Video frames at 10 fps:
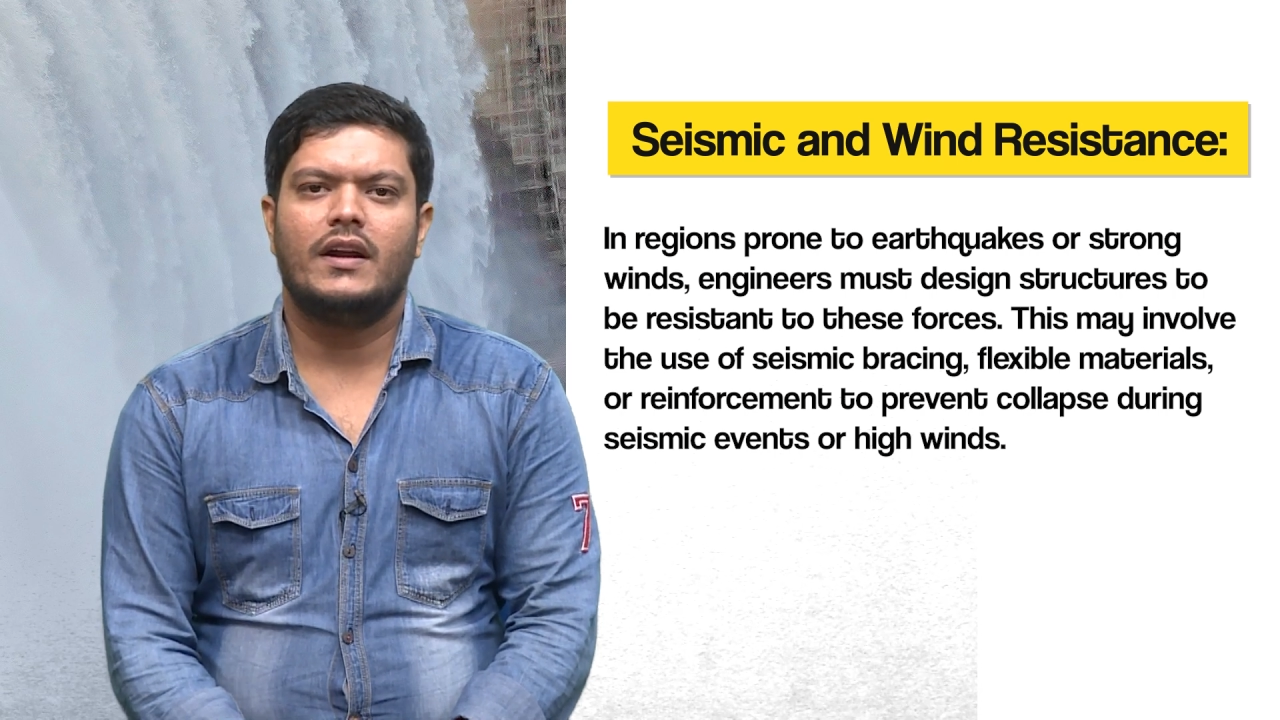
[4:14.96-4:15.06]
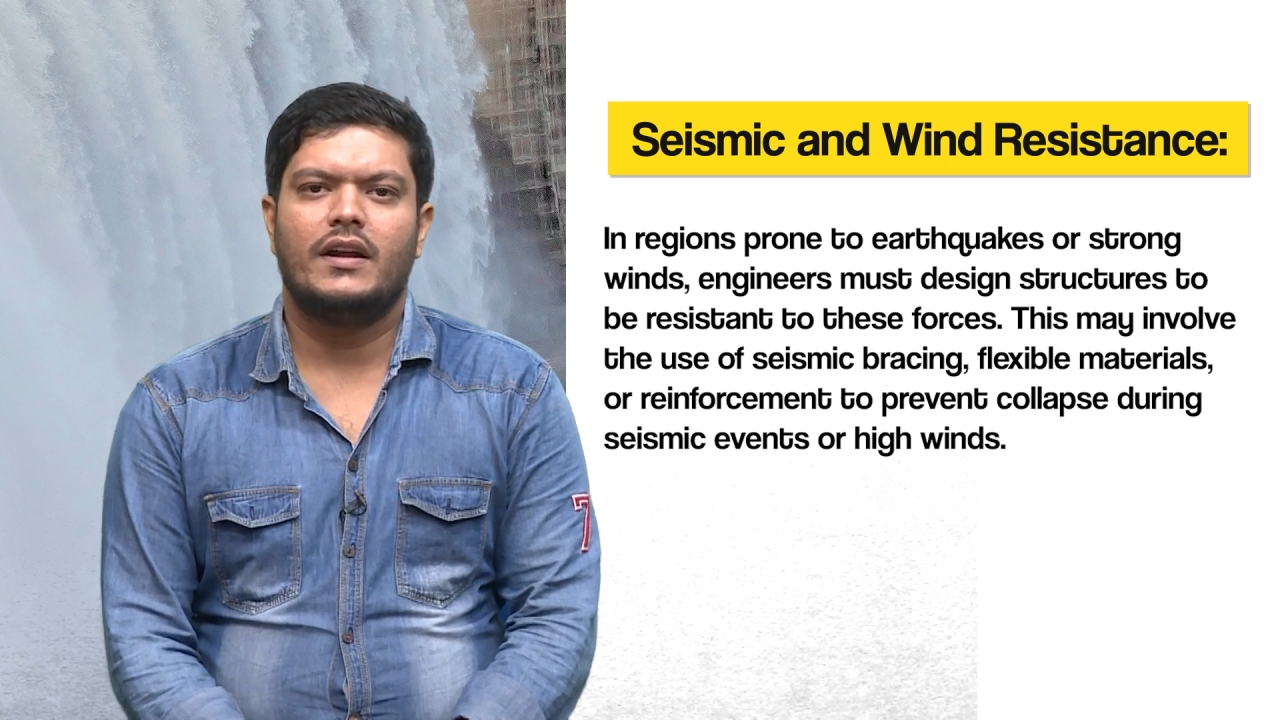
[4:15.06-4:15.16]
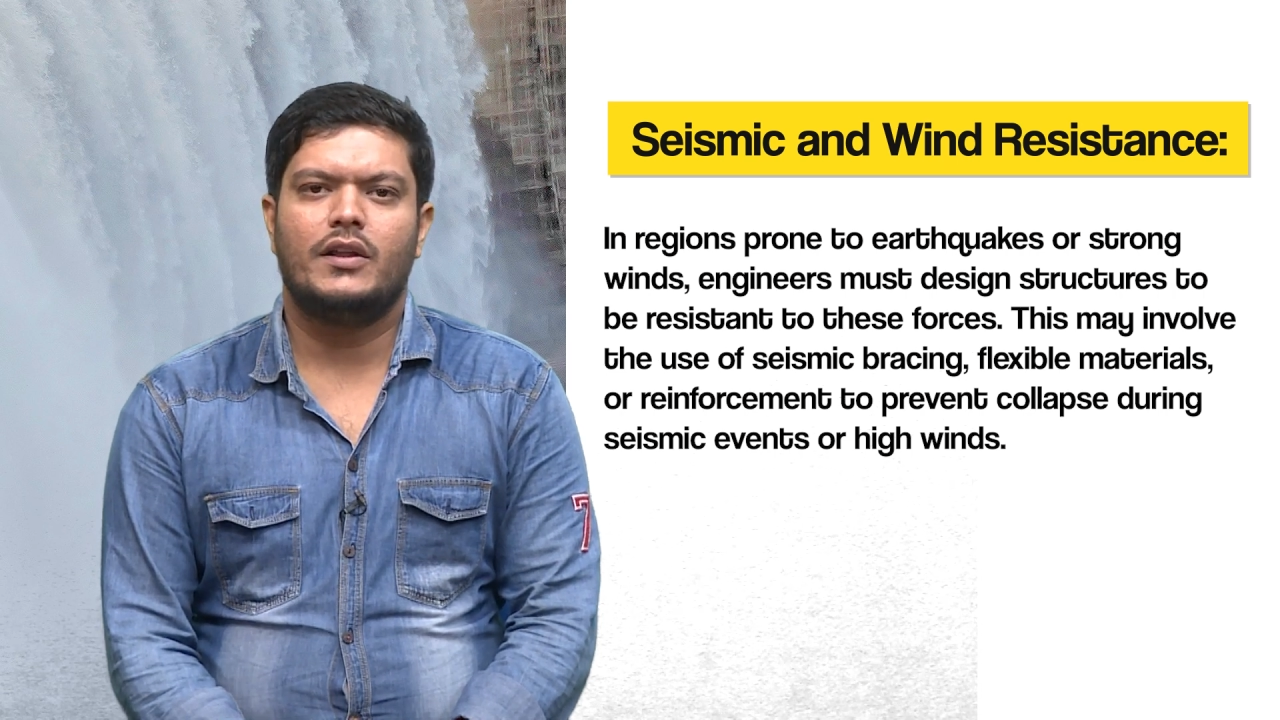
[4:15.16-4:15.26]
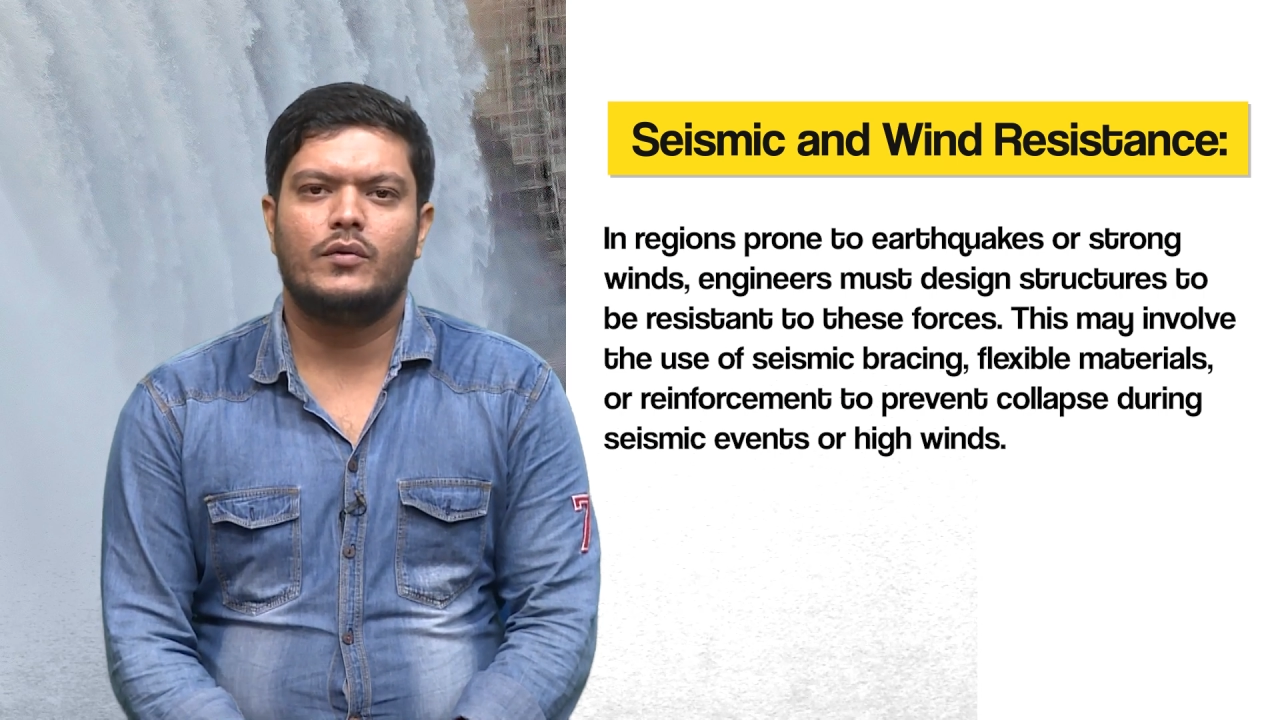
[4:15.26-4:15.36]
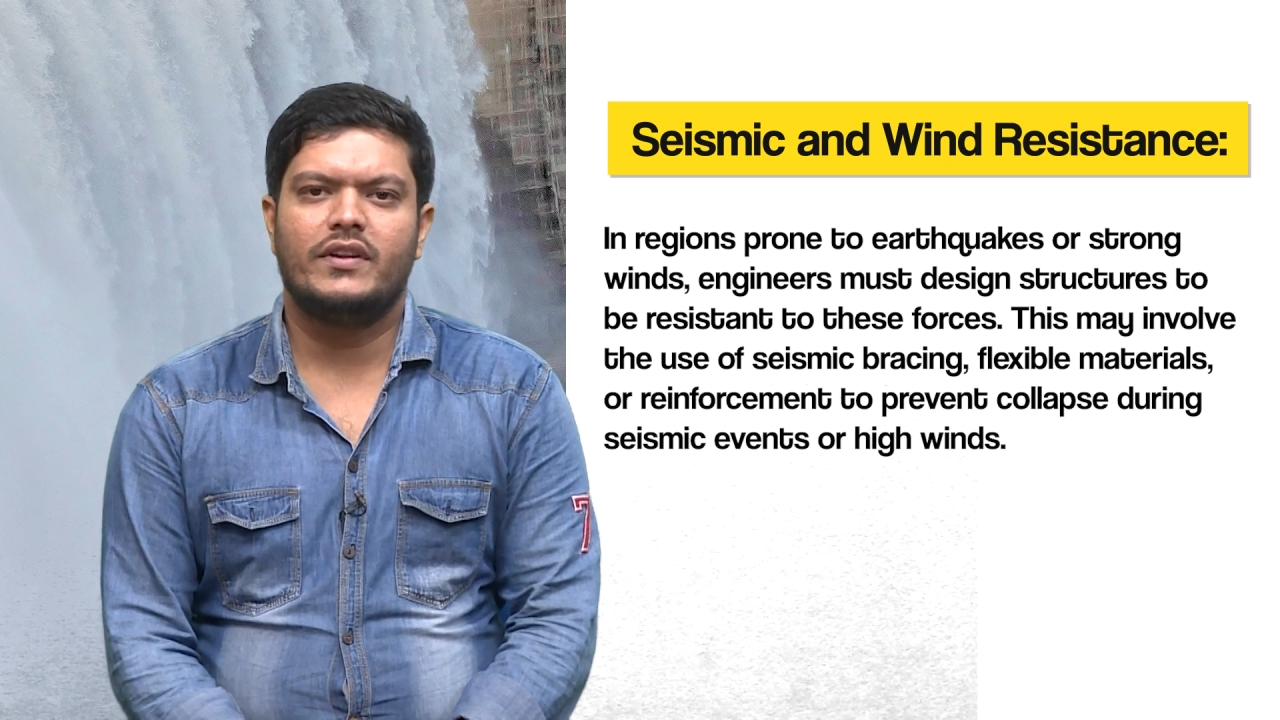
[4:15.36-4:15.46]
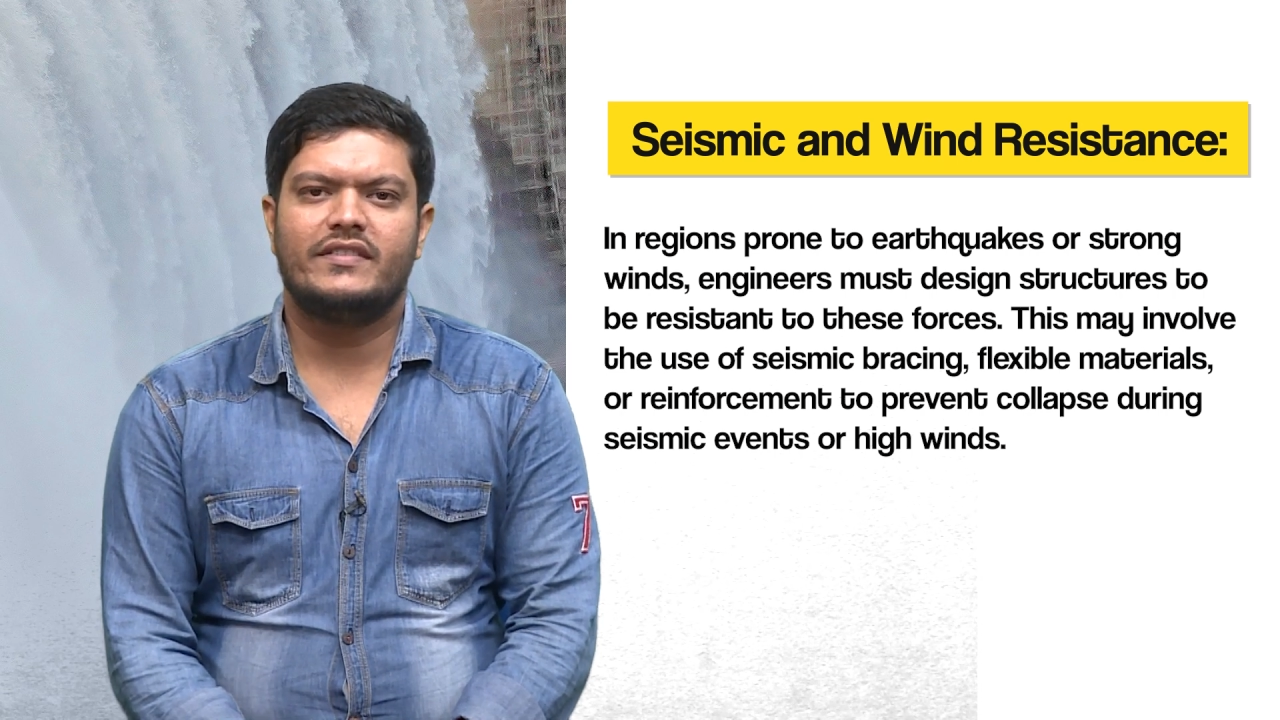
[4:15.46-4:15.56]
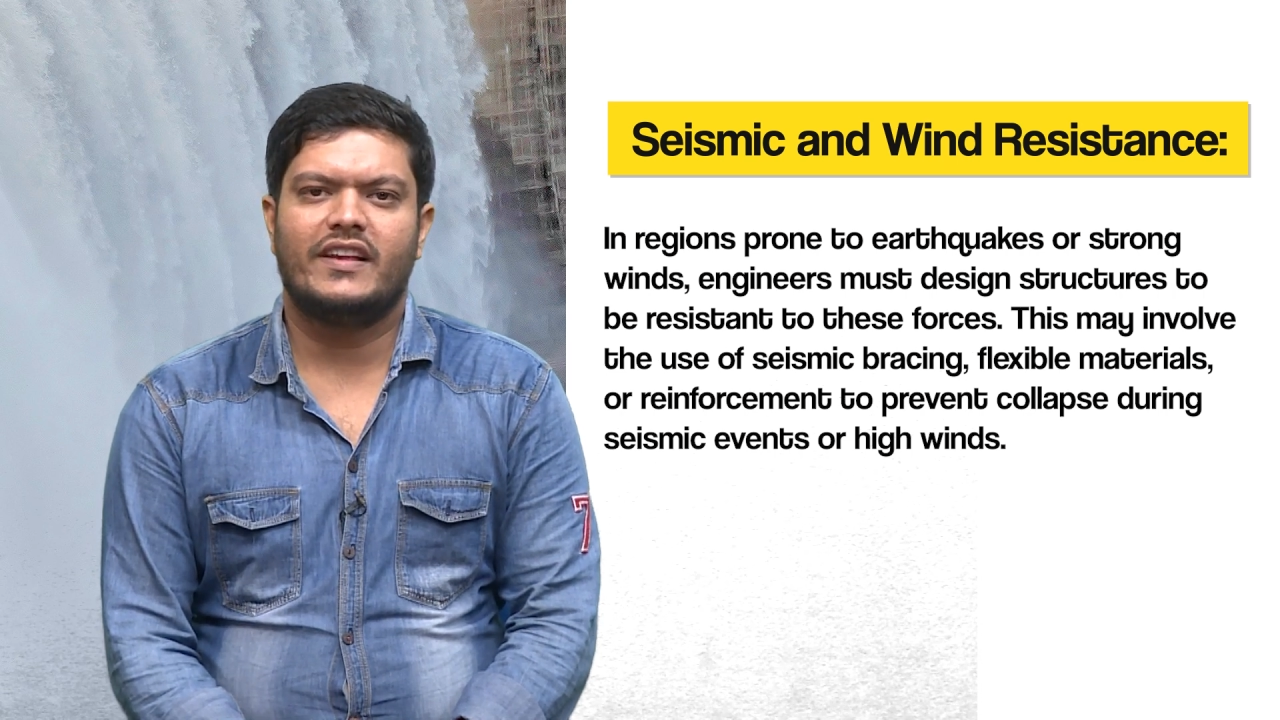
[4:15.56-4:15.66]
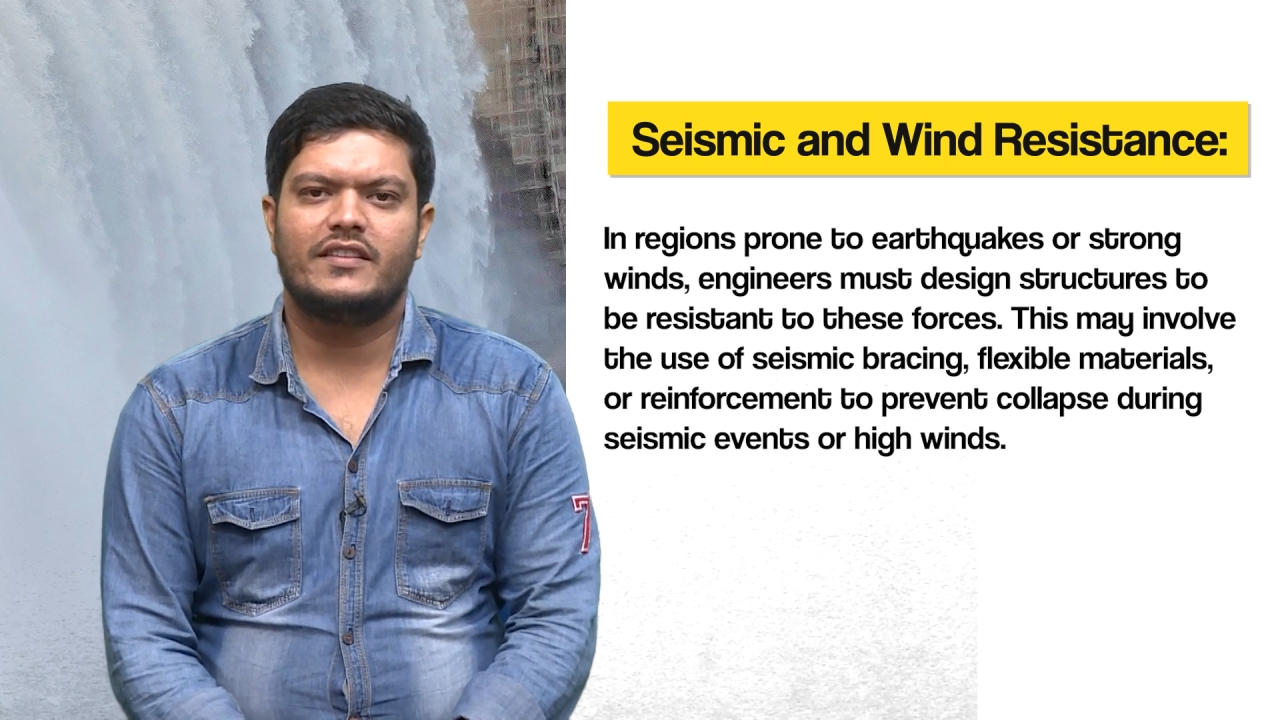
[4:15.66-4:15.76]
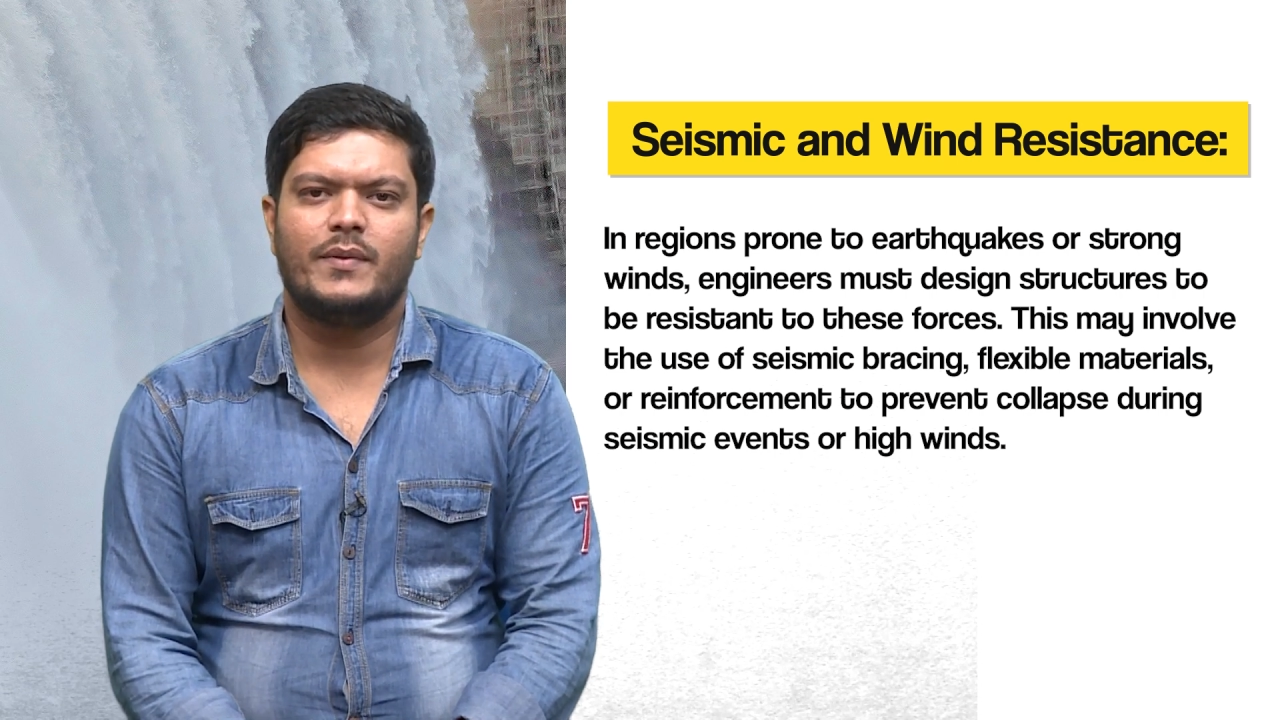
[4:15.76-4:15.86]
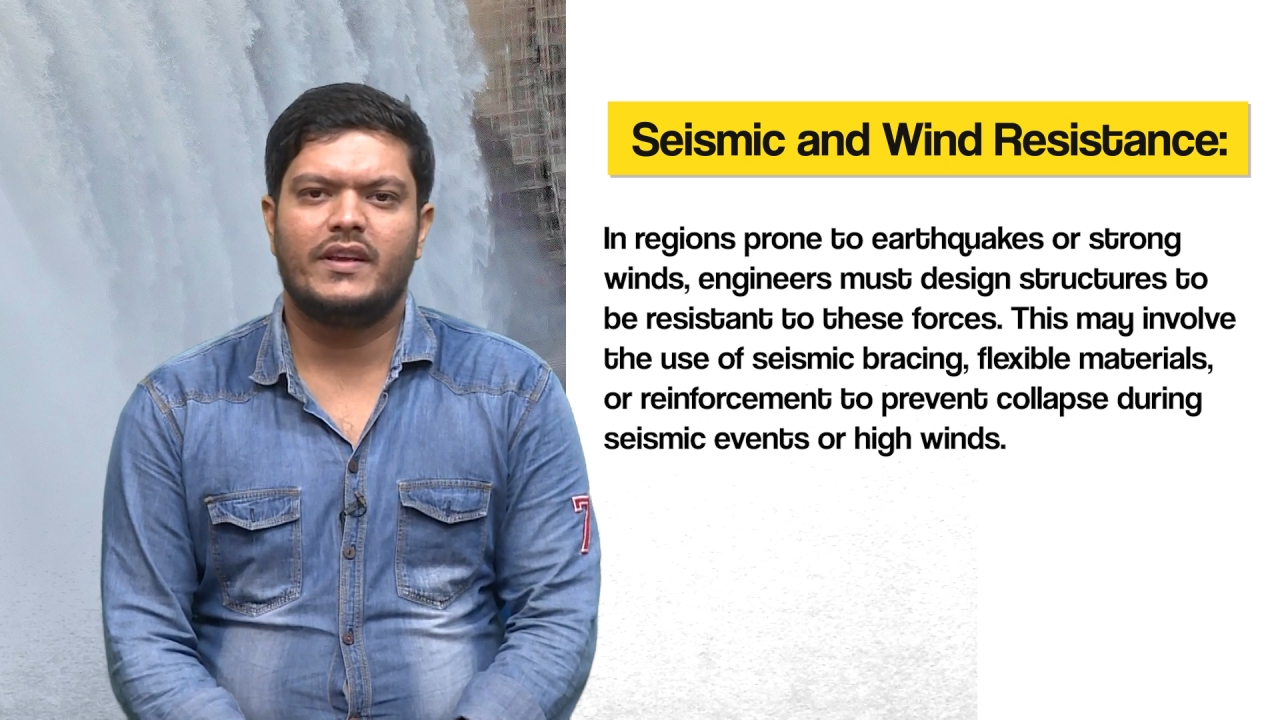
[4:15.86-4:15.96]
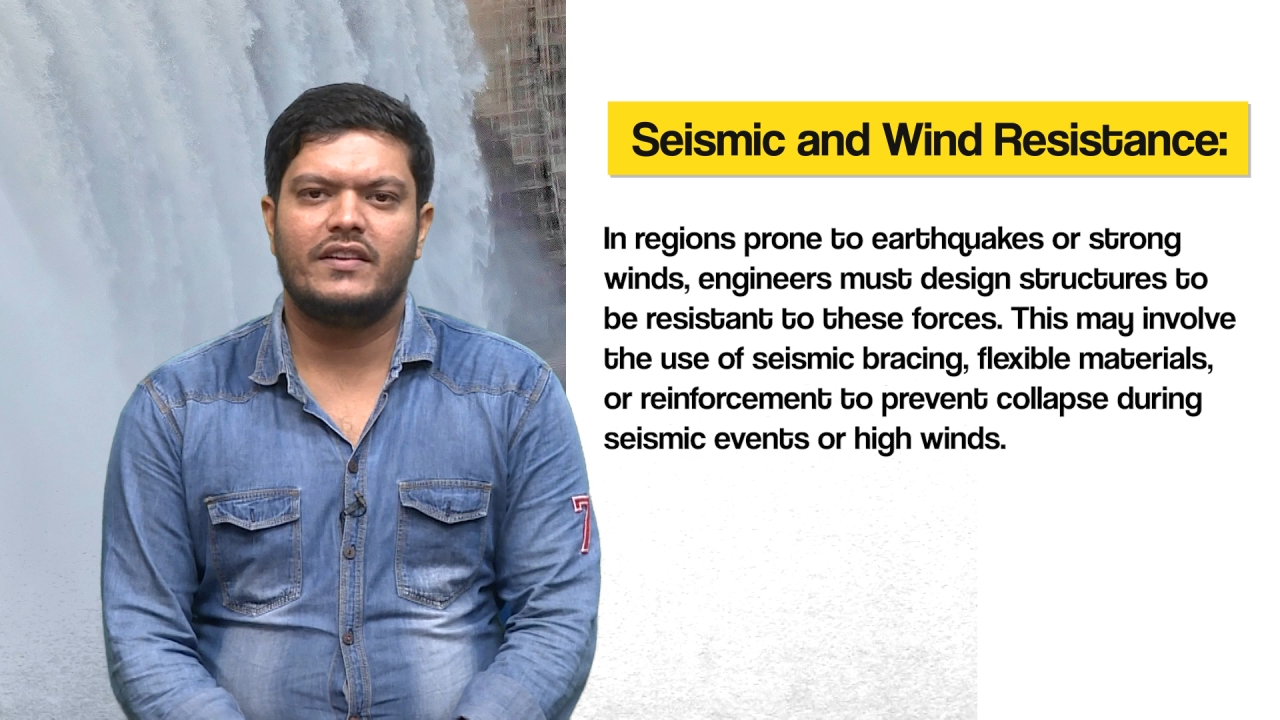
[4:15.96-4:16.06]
during seismic